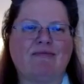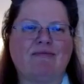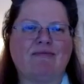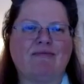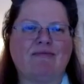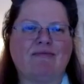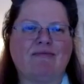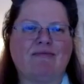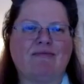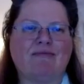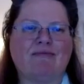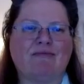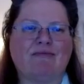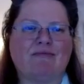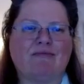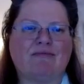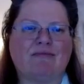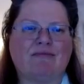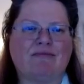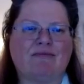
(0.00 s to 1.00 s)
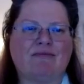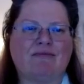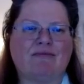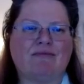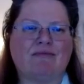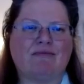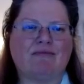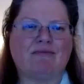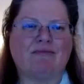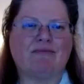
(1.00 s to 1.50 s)

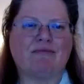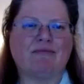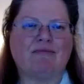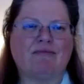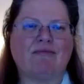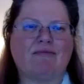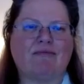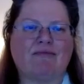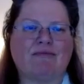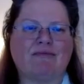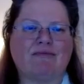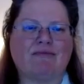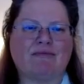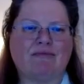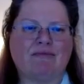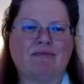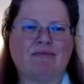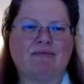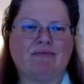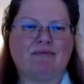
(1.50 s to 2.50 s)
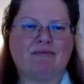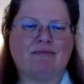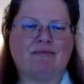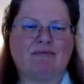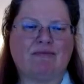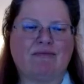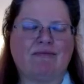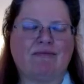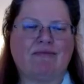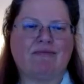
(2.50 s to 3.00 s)

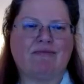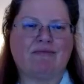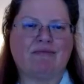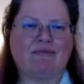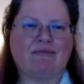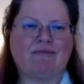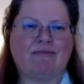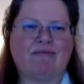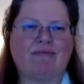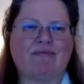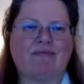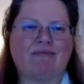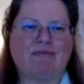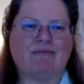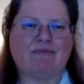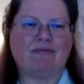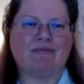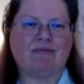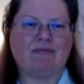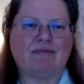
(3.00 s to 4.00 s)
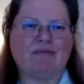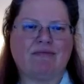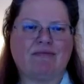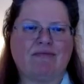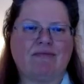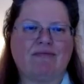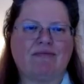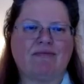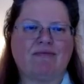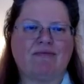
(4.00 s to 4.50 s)

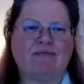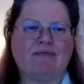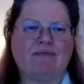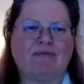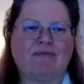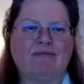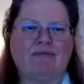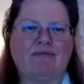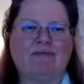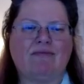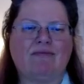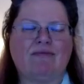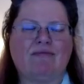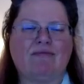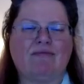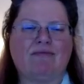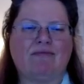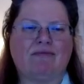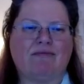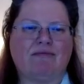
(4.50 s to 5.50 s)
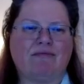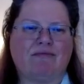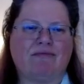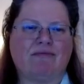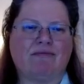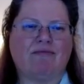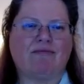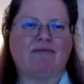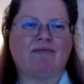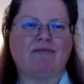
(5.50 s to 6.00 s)

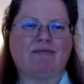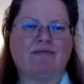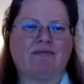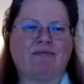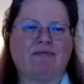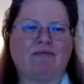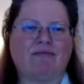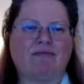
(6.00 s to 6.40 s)
[no speech]